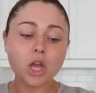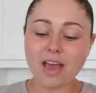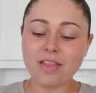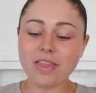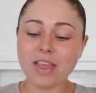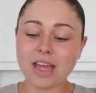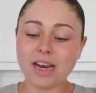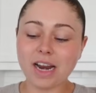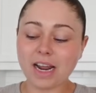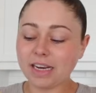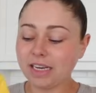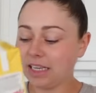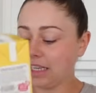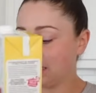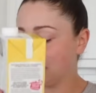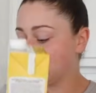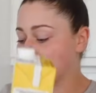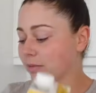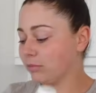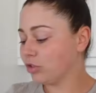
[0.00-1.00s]
And then I
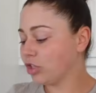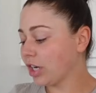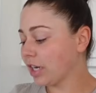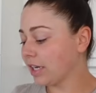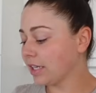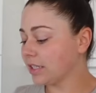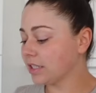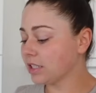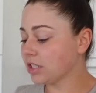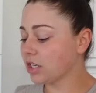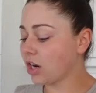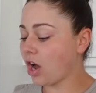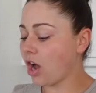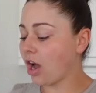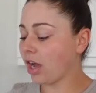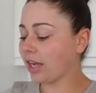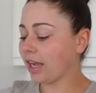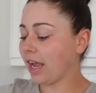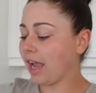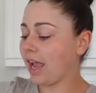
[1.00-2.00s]
needed some chicken
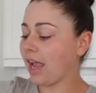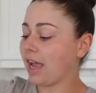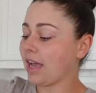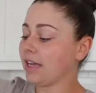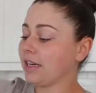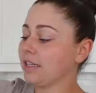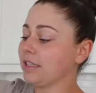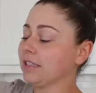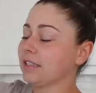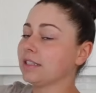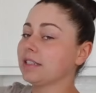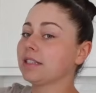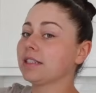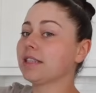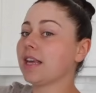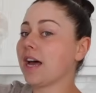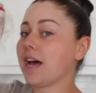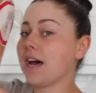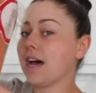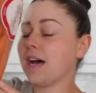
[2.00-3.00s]
stock and
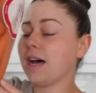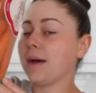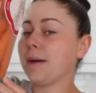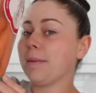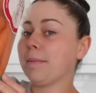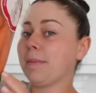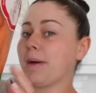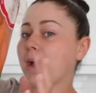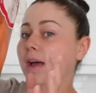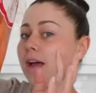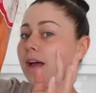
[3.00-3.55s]
some